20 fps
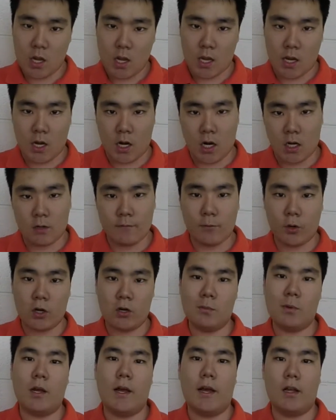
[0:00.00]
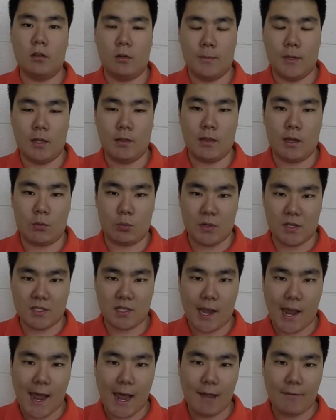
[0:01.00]
an unavoidable element that wreaks
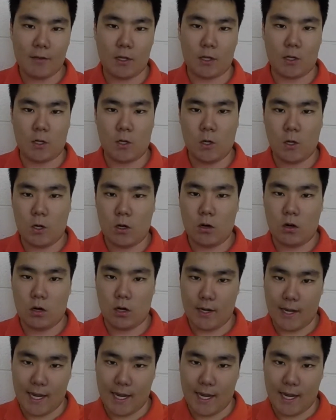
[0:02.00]
havoc on